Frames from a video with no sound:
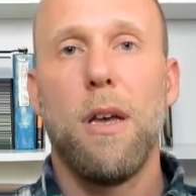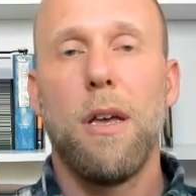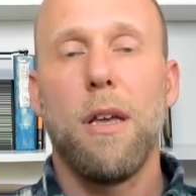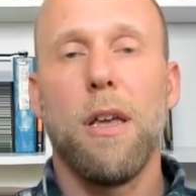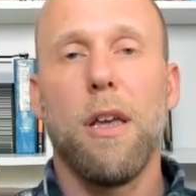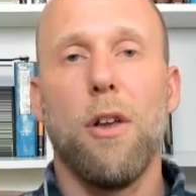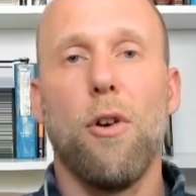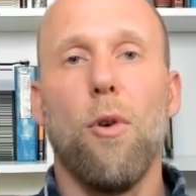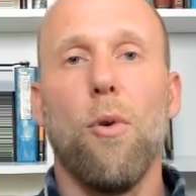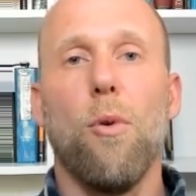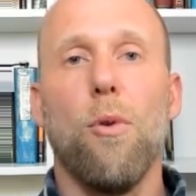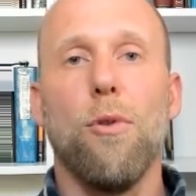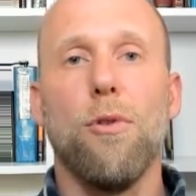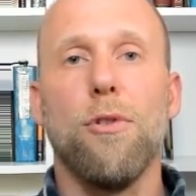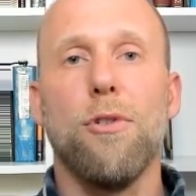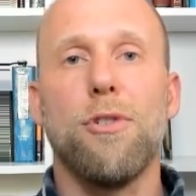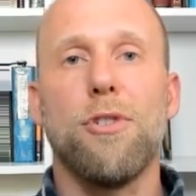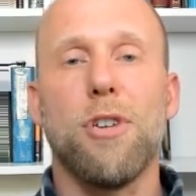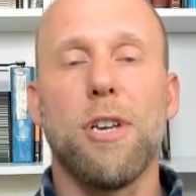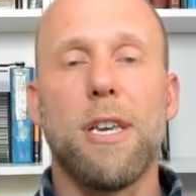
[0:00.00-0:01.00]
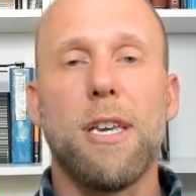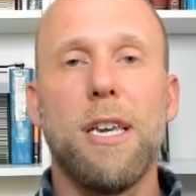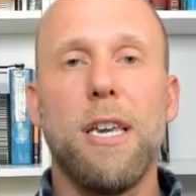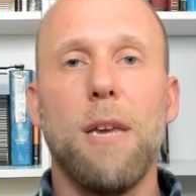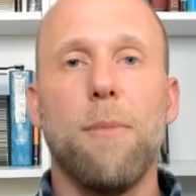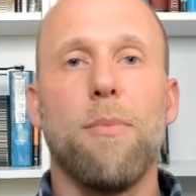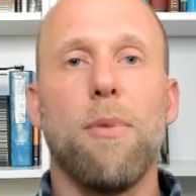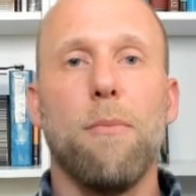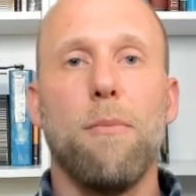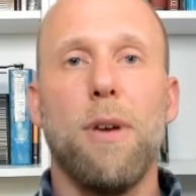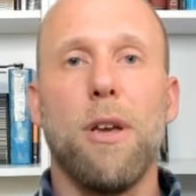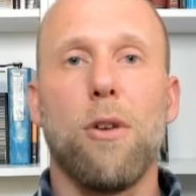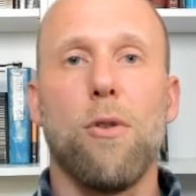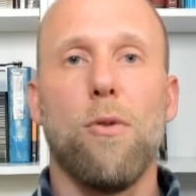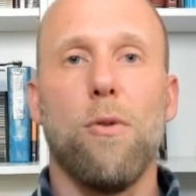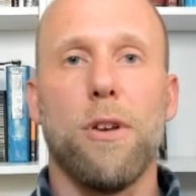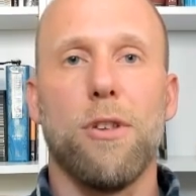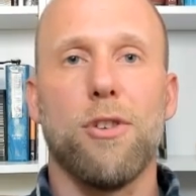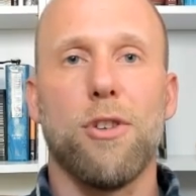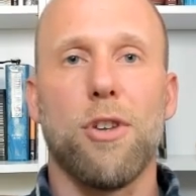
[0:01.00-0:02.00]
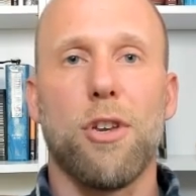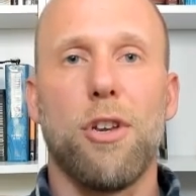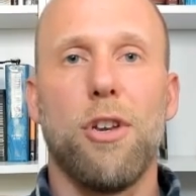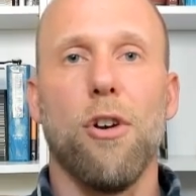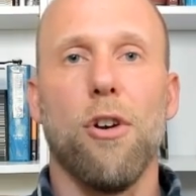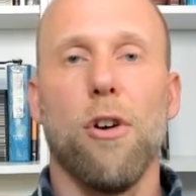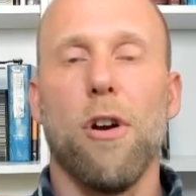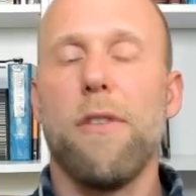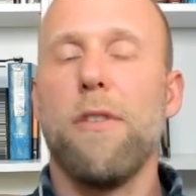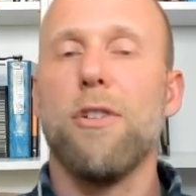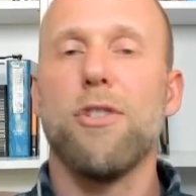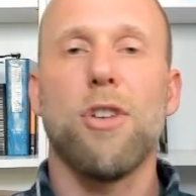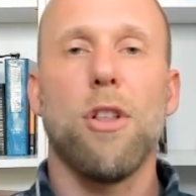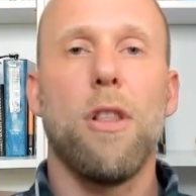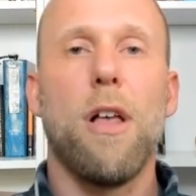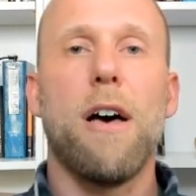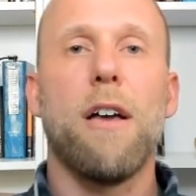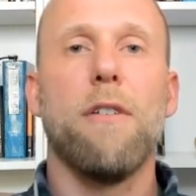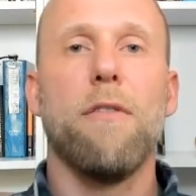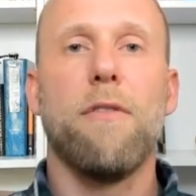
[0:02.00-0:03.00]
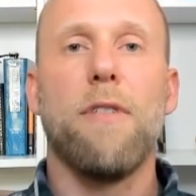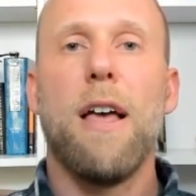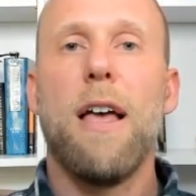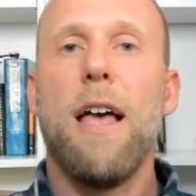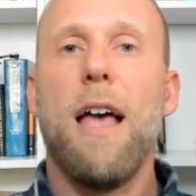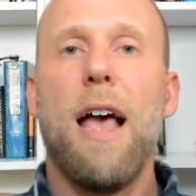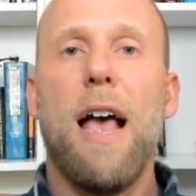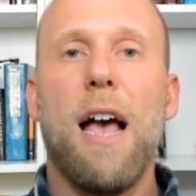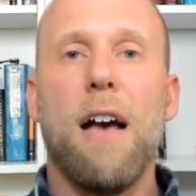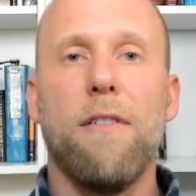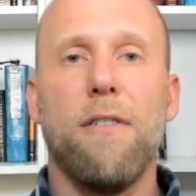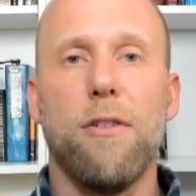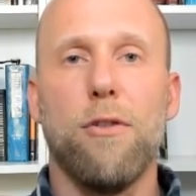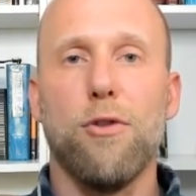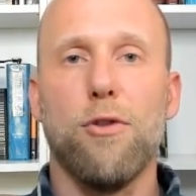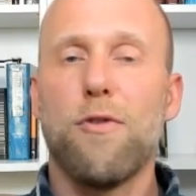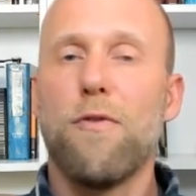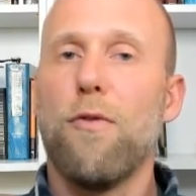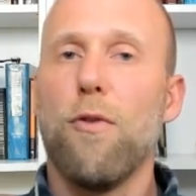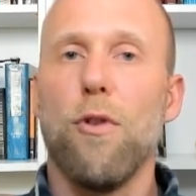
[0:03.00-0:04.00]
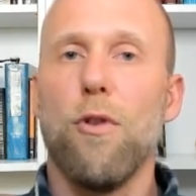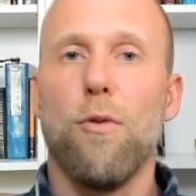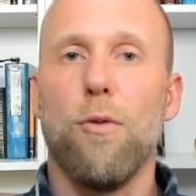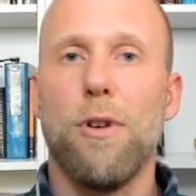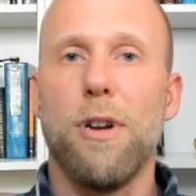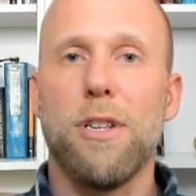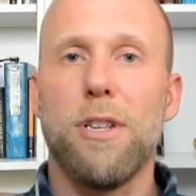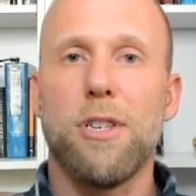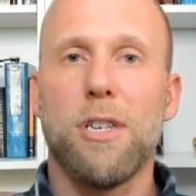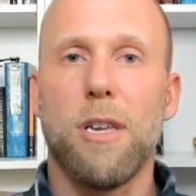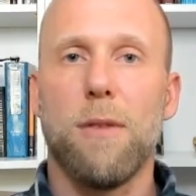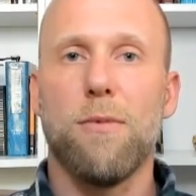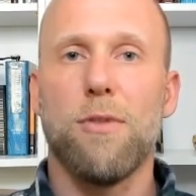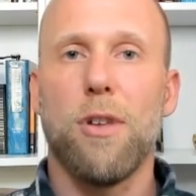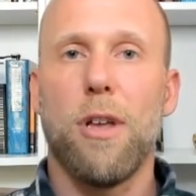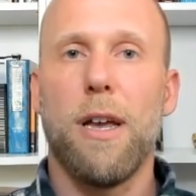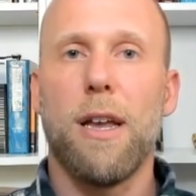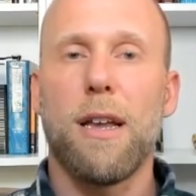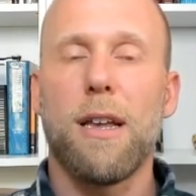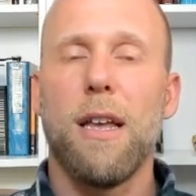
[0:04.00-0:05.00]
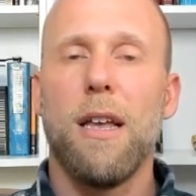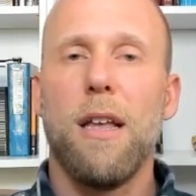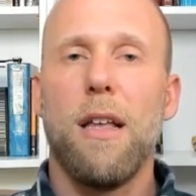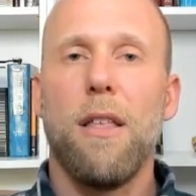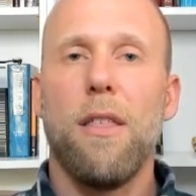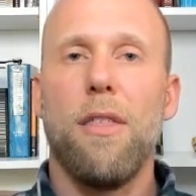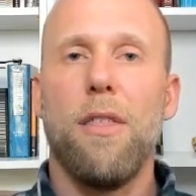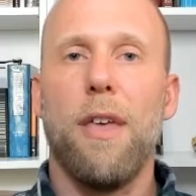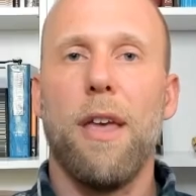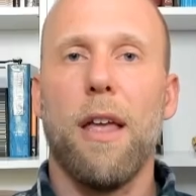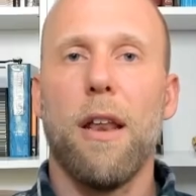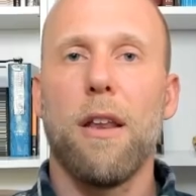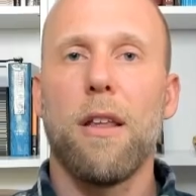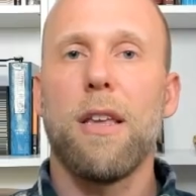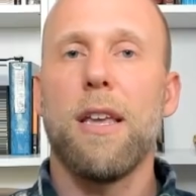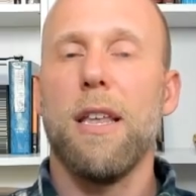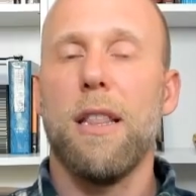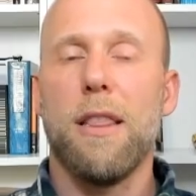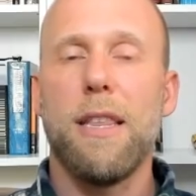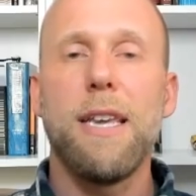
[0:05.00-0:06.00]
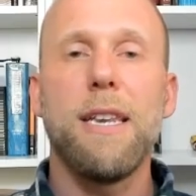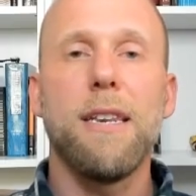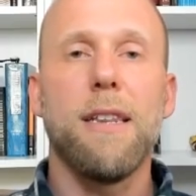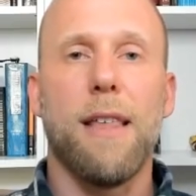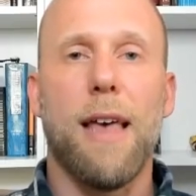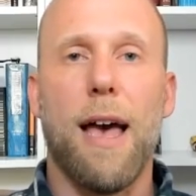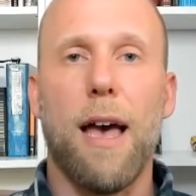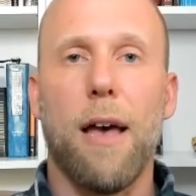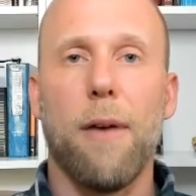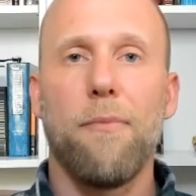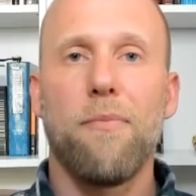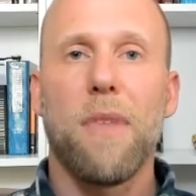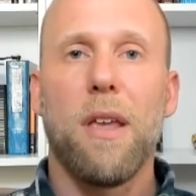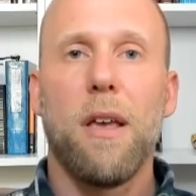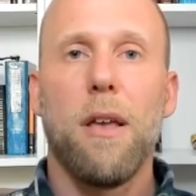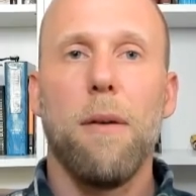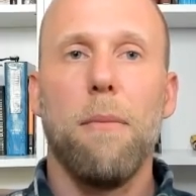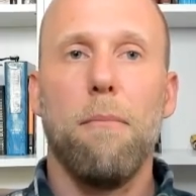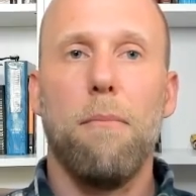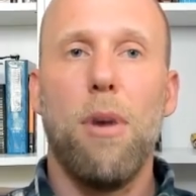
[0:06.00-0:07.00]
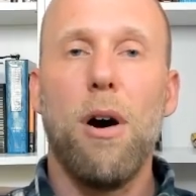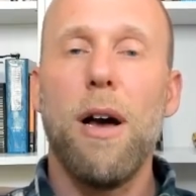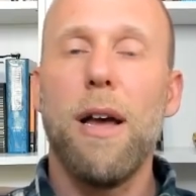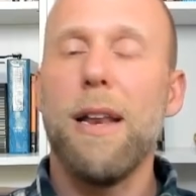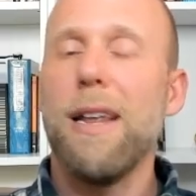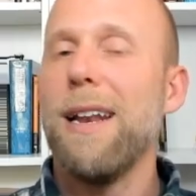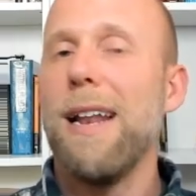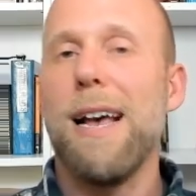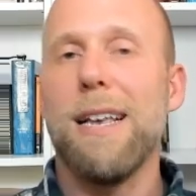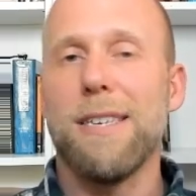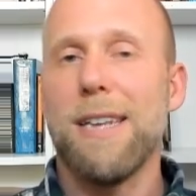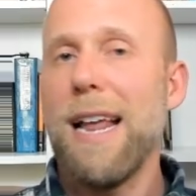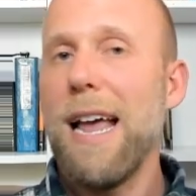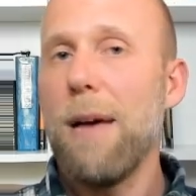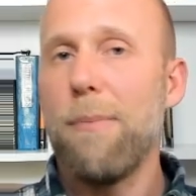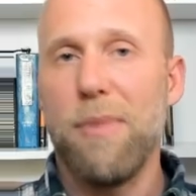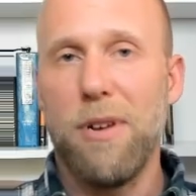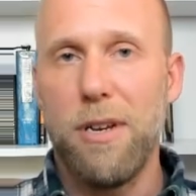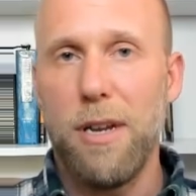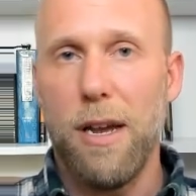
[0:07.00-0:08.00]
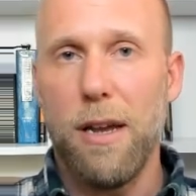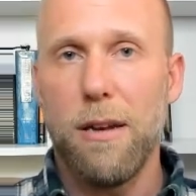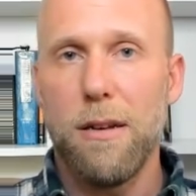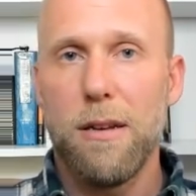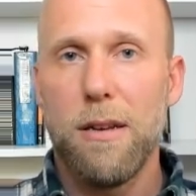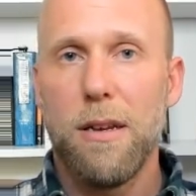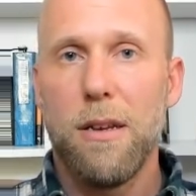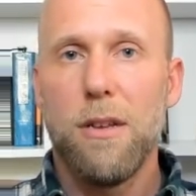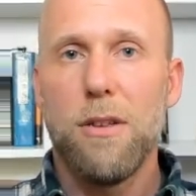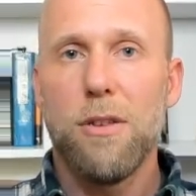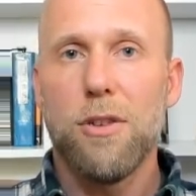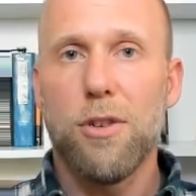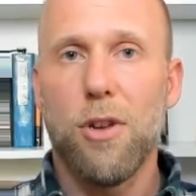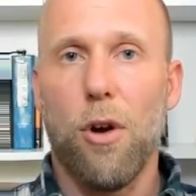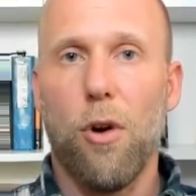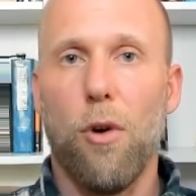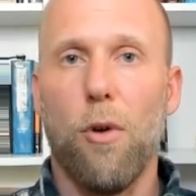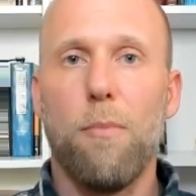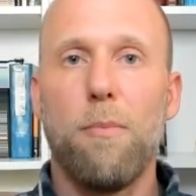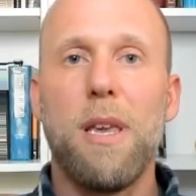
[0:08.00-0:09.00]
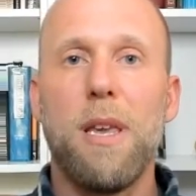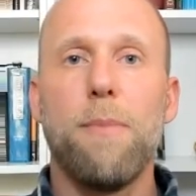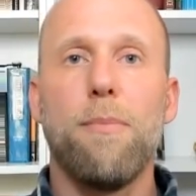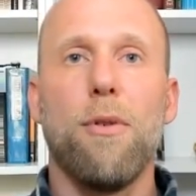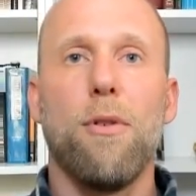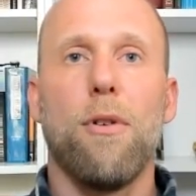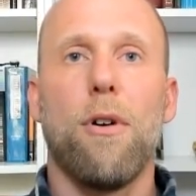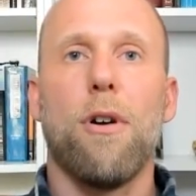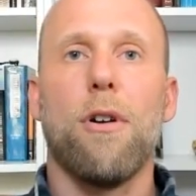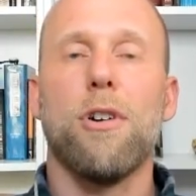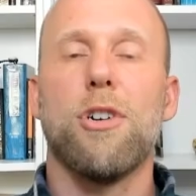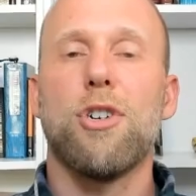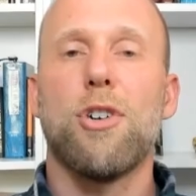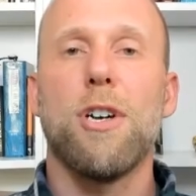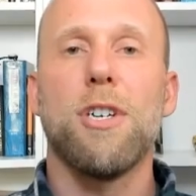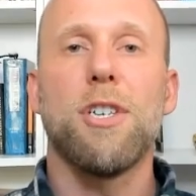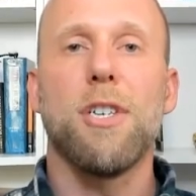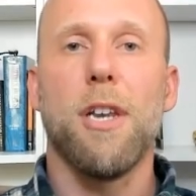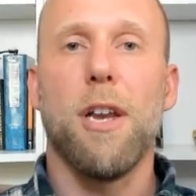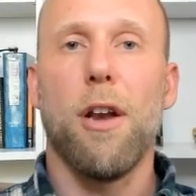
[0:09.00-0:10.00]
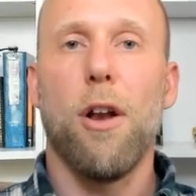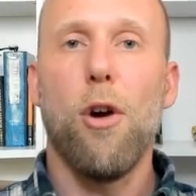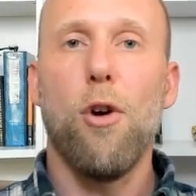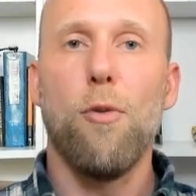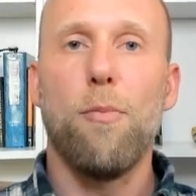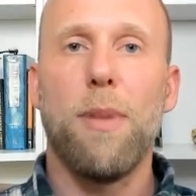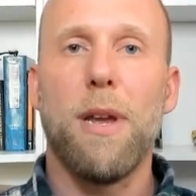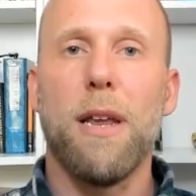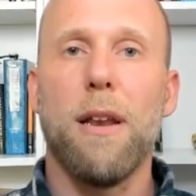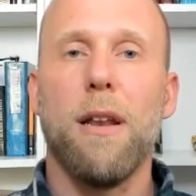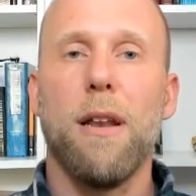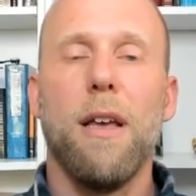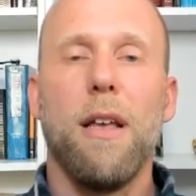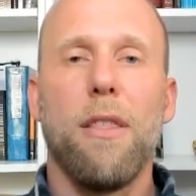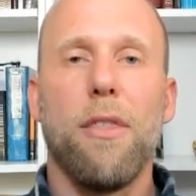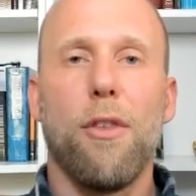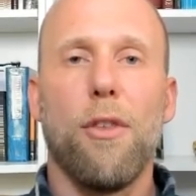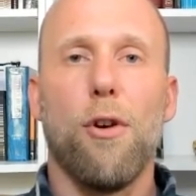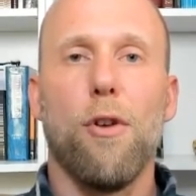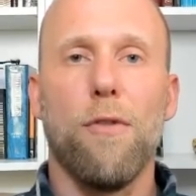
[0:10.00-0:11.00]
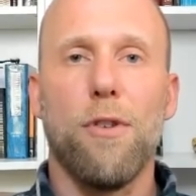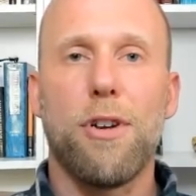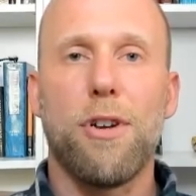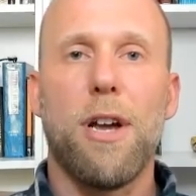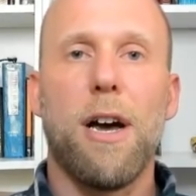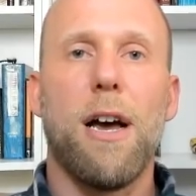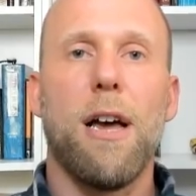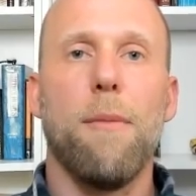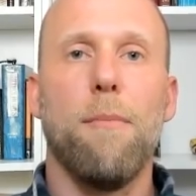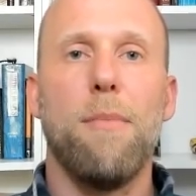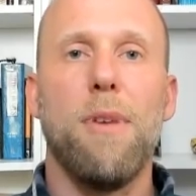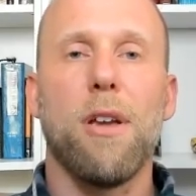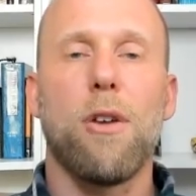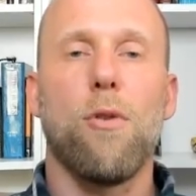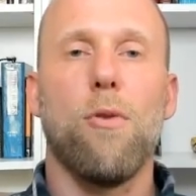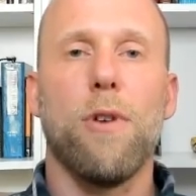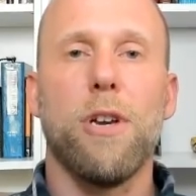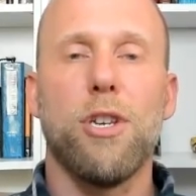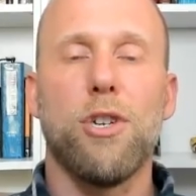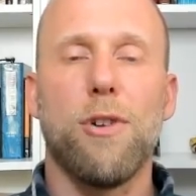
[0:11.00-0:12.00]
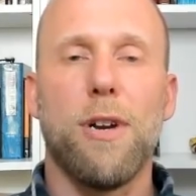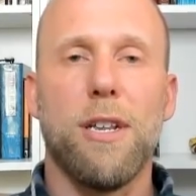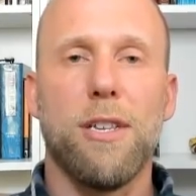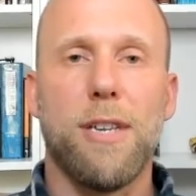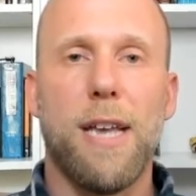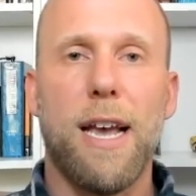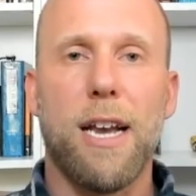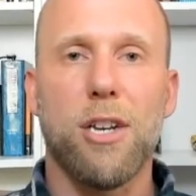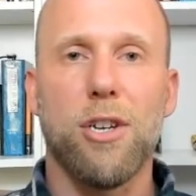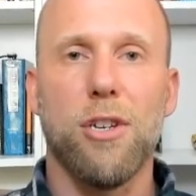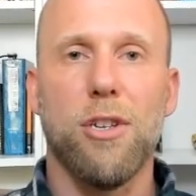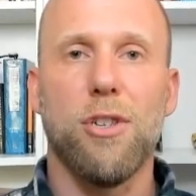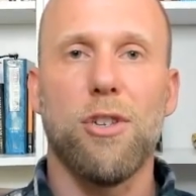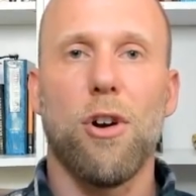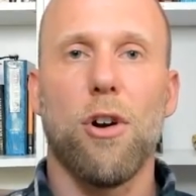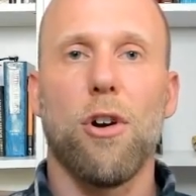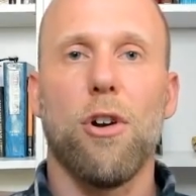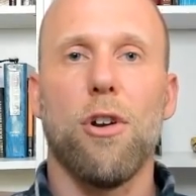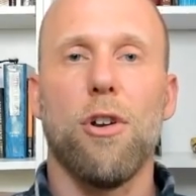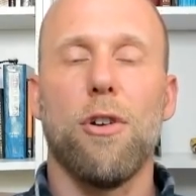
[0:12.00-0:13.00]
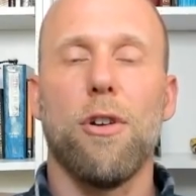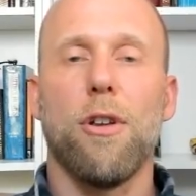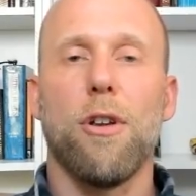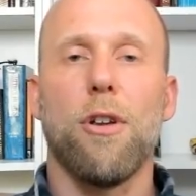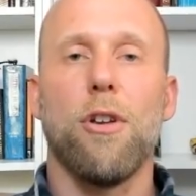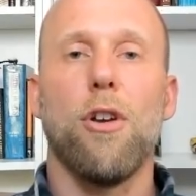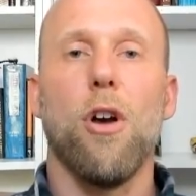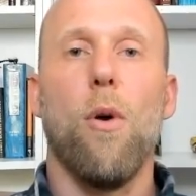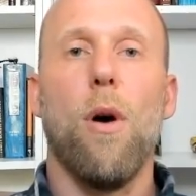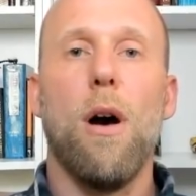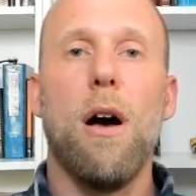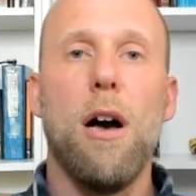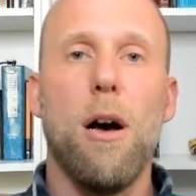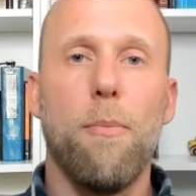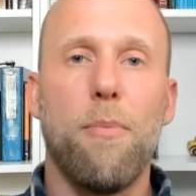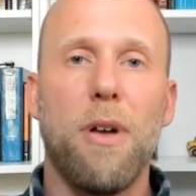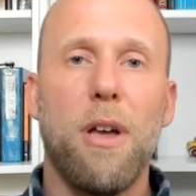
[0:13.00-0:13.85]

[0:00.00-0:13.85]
in order to keep Bitcoin secure. And there's a lot of avenues forward, it seems like, that can lead to that, but it hasn't happened yet. So people are trusting and hoping that over time, Bitcoin transactions are going to go up